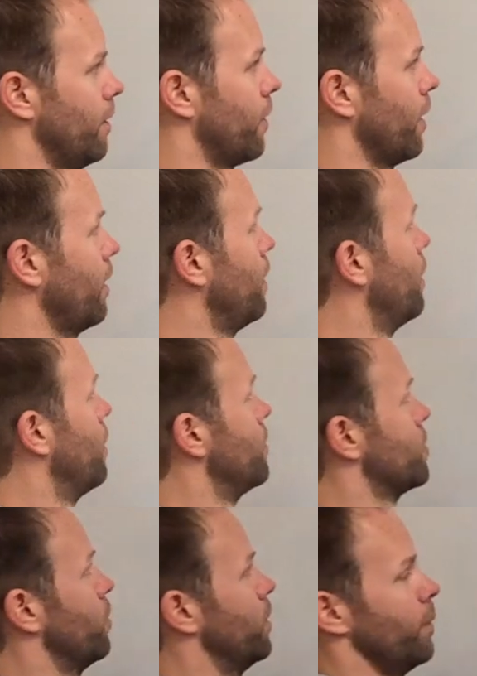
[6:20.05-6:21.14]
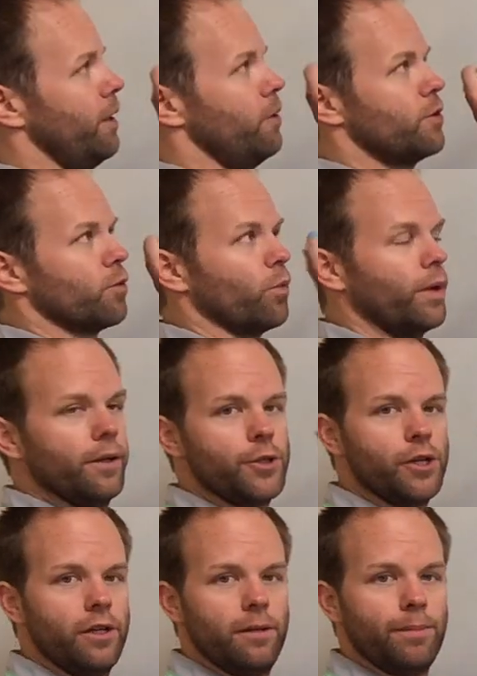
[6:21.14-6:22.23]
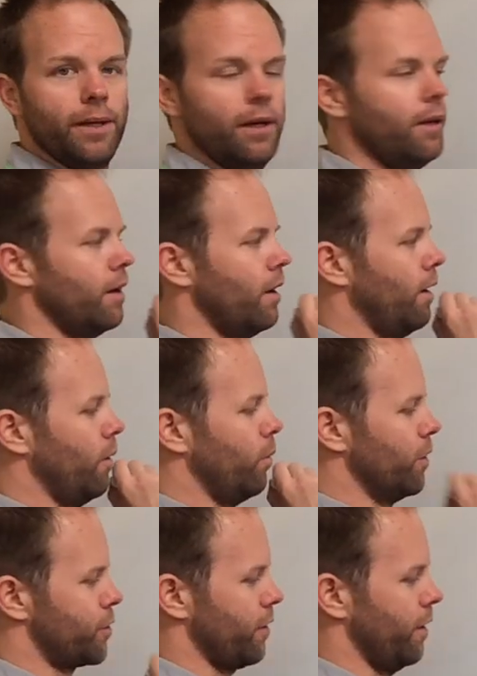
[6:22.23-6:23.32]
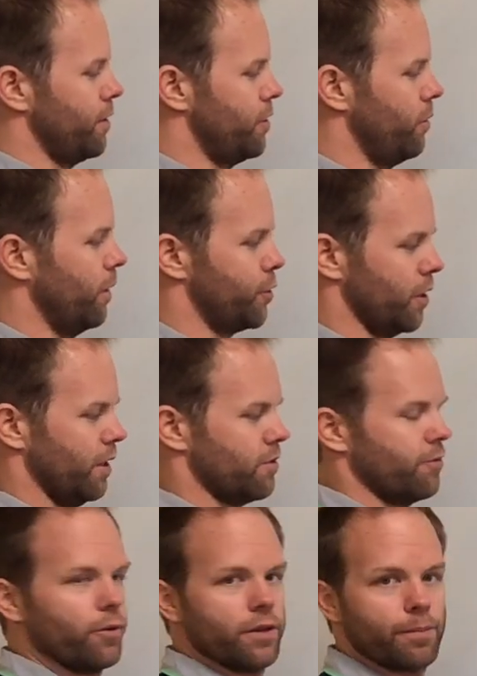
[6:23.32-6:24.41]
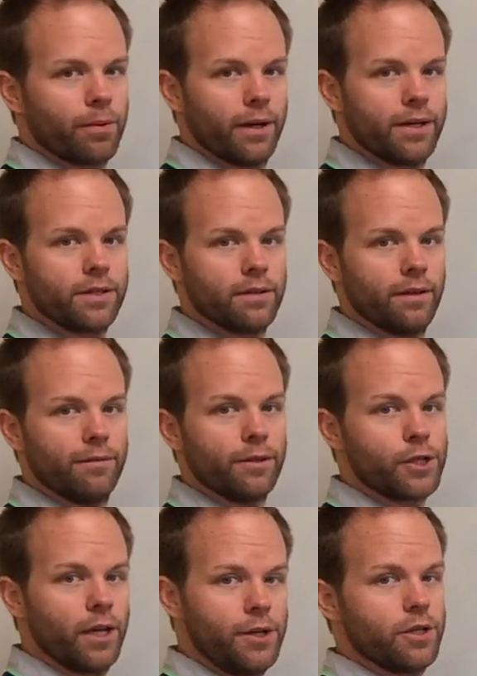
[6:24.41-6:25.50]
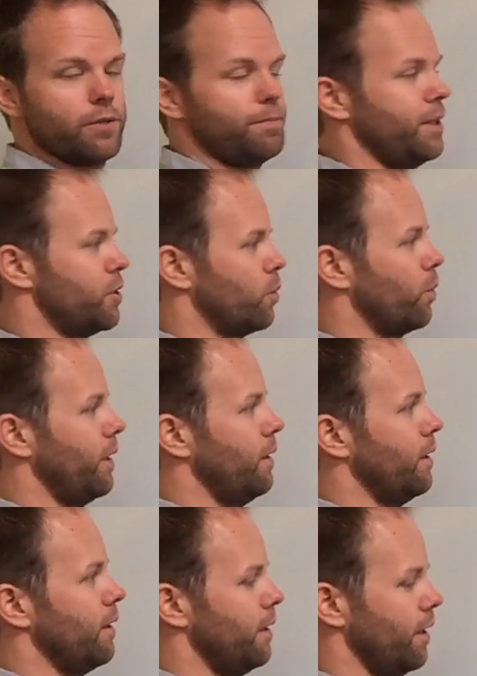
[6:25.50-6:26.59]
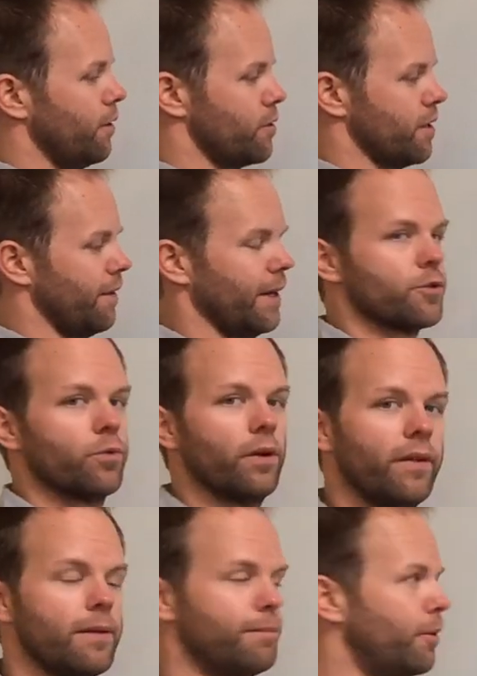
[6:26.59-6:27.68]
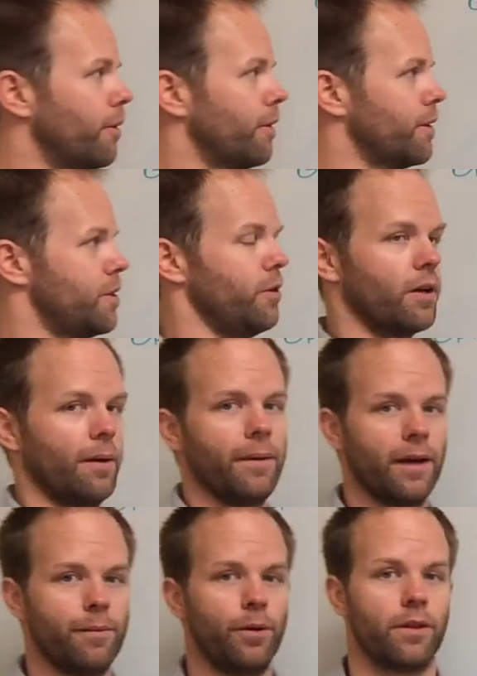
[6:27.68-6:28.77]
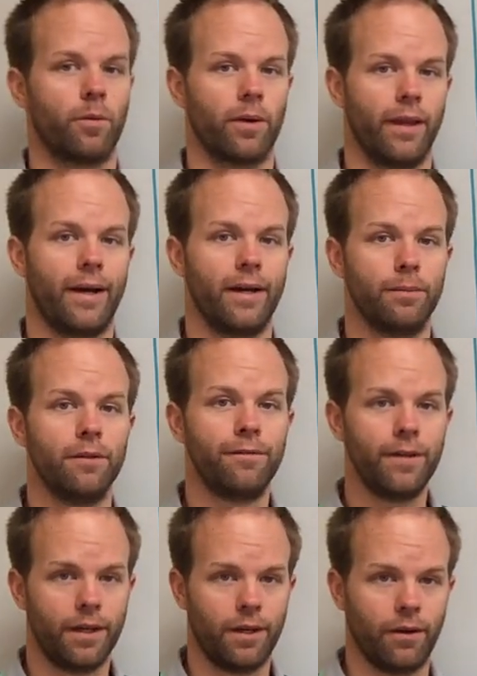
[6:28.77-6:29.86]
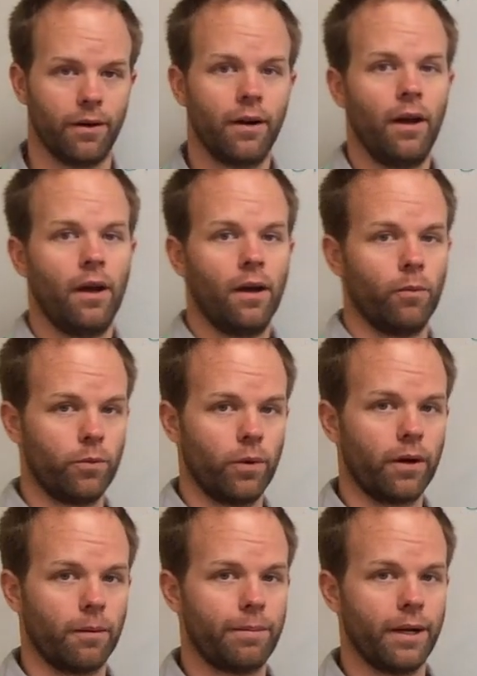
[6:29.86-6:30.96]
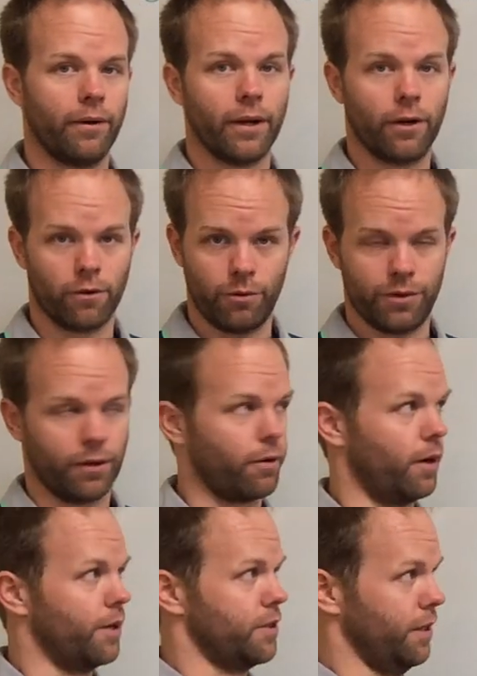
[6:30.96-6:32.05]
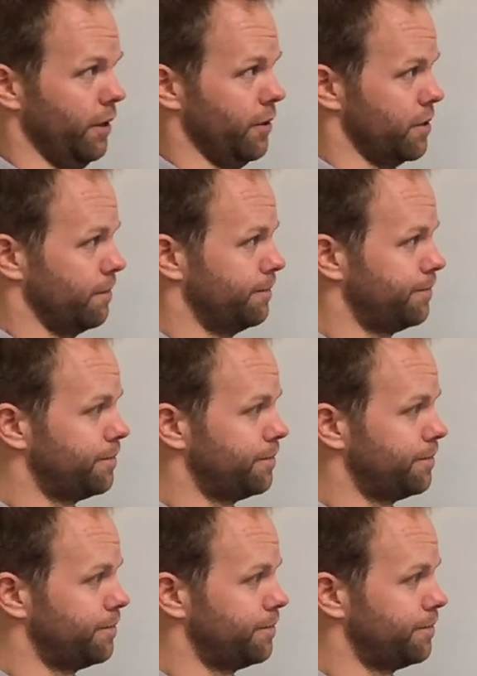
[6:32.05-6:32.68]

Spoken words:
Okay? So when we use real GDP, we're trying to adjust for the price level changes between years, and that's really important to coming up with a reliable figure when we're comparing growth across years.